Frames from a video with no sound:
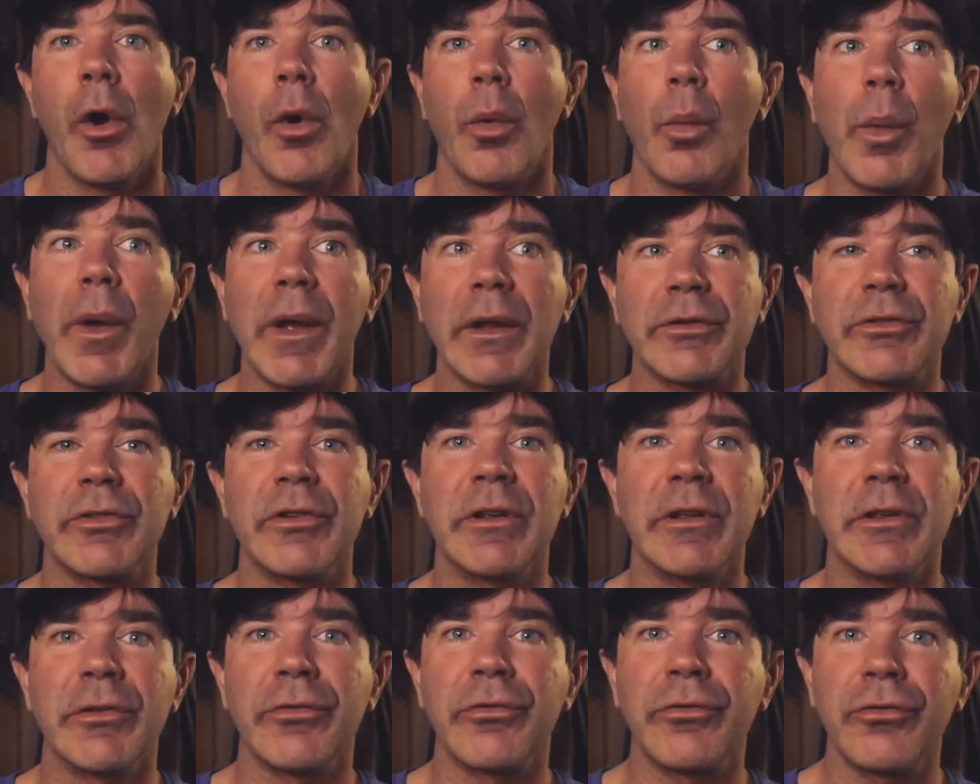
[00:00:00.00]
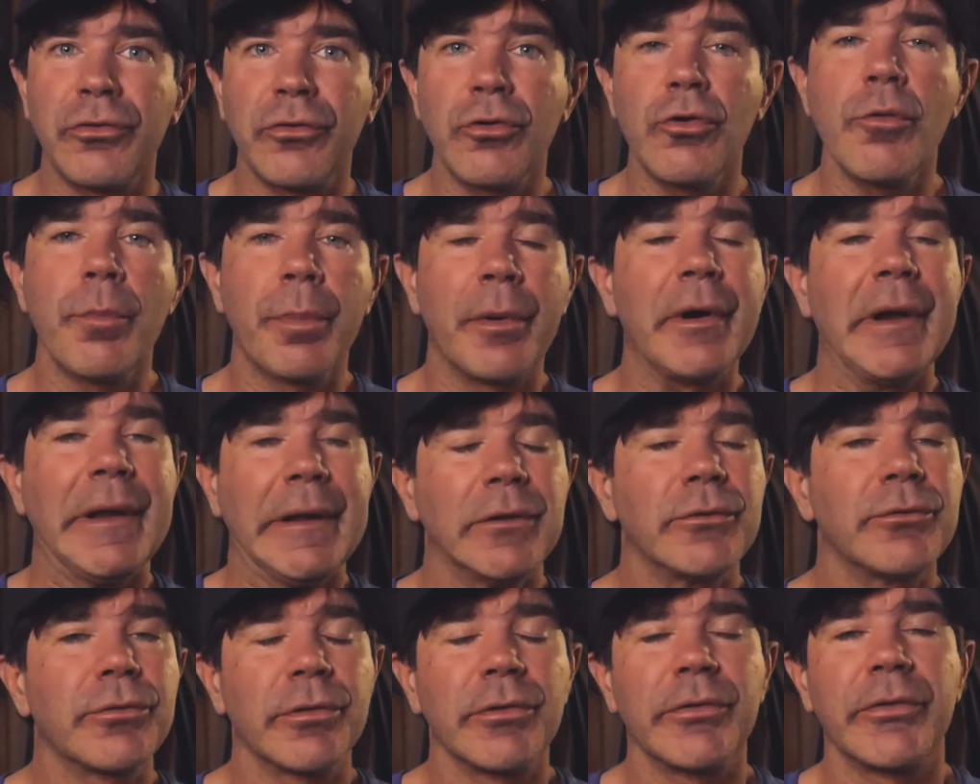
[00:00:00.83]
which is super
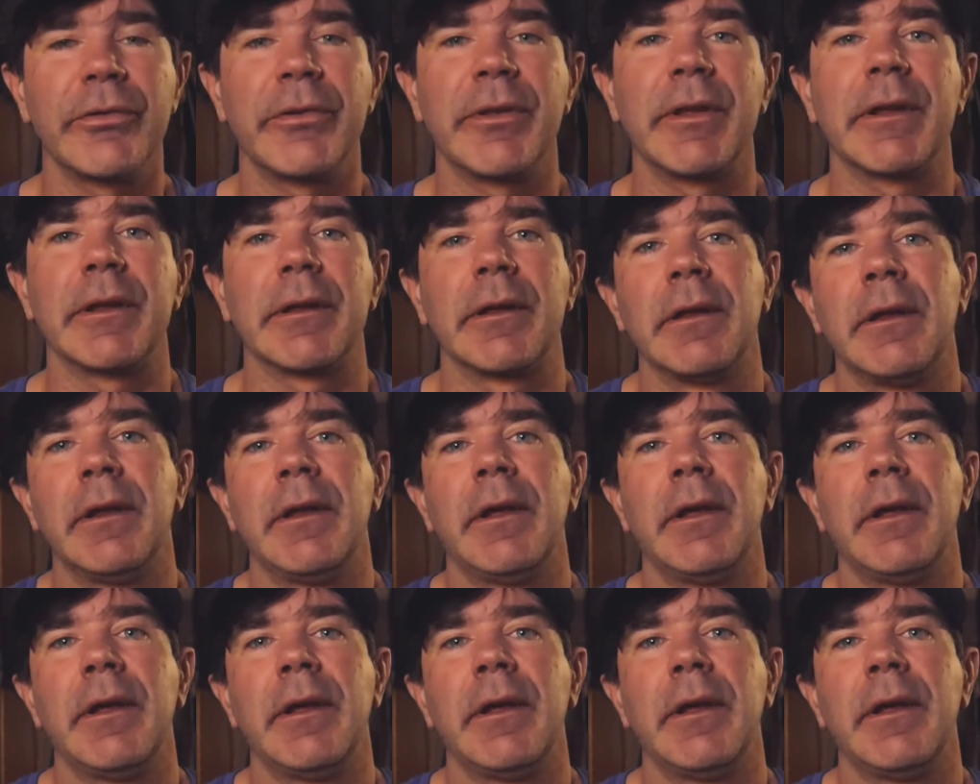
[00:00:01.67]
interesting.